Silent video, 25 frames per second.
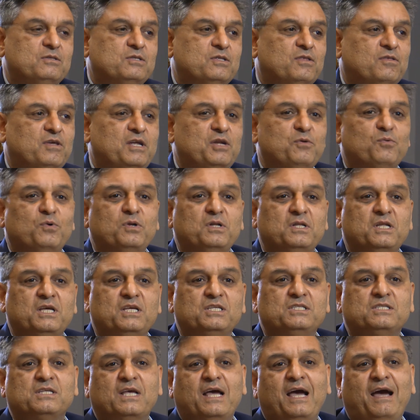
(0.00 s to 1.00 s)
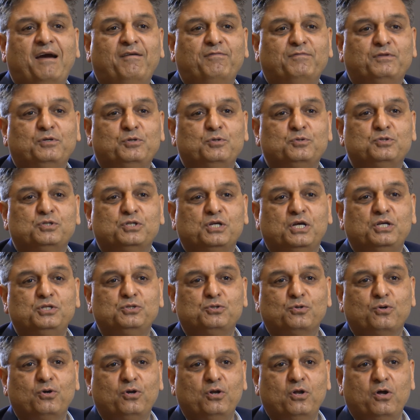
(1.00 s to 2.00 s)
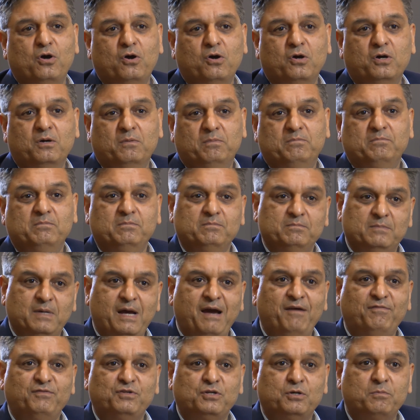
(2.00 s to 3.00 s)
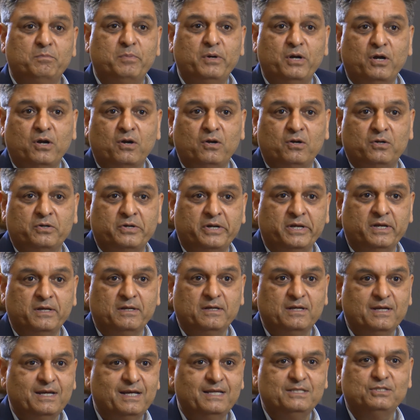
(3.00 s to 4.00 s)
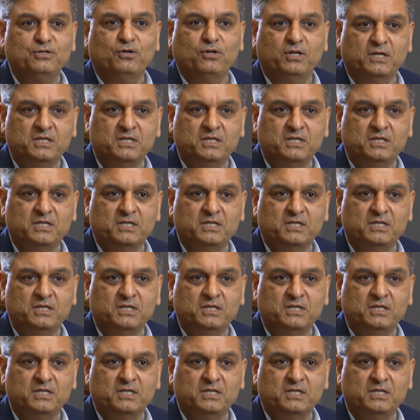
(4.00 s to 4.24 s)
31 days after you change your lock after burglary. That's not